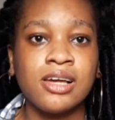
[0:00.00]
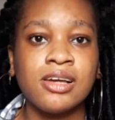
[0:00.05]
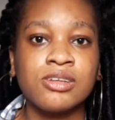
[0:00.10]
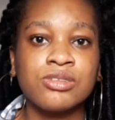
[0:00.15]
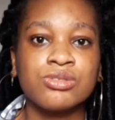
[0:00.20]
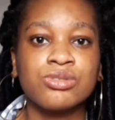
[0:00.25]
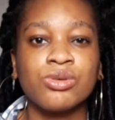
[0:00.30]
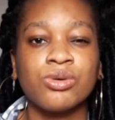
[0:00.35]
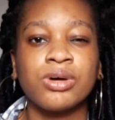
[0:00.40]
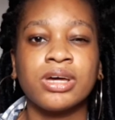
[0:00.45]

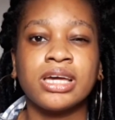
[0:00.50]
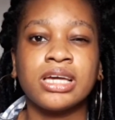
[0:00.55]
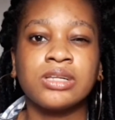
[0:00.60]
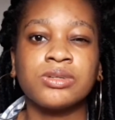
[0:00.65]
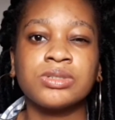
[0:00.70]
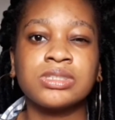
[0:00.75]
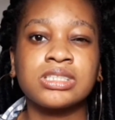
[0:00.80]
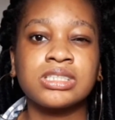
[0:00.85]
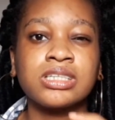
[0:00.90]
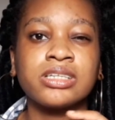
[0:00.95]
So it
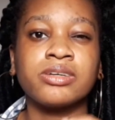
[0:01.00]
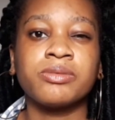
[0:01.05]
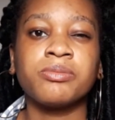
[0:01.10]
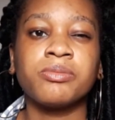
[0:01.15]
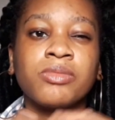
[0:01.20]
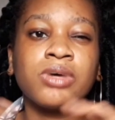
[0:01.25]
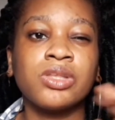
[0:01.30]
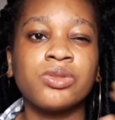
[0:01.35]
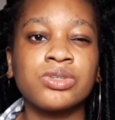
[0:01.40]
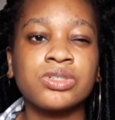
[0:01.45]

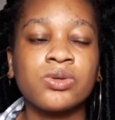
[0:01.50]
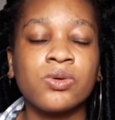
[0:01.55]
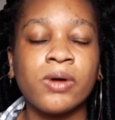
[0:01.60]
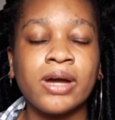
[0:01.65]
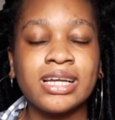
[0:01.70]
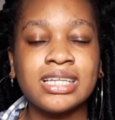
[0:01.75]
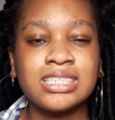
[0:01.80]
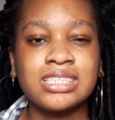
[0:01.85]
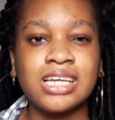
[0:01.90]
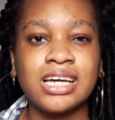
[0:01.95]
was
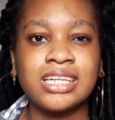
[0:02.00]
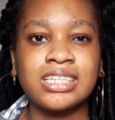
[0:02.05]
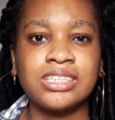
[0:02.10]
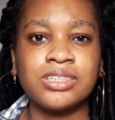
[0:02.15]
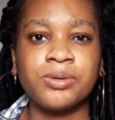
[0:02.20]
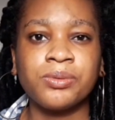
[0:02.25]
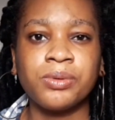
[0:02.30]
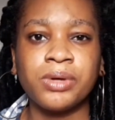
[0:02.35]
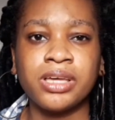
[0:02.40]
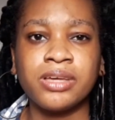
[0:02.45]
quite sad
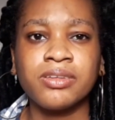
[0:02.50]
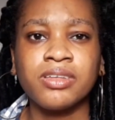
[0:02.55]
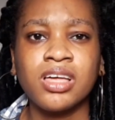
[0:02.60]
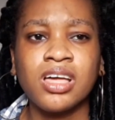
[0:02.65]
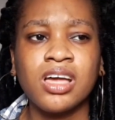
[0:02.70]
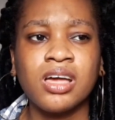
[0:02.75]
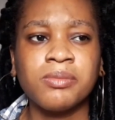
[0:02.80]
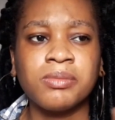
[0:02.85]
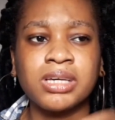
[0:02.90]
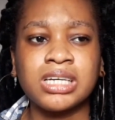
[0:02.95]
in a way,
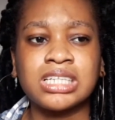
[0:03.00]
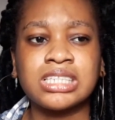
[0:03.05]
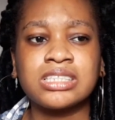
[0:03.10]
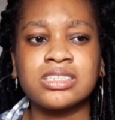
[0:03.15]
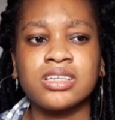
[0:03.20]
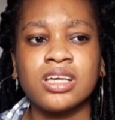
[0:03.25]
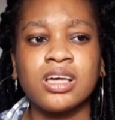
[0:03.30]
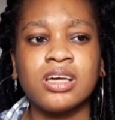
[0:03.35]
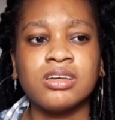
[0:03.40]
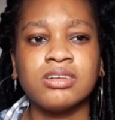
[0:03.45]
because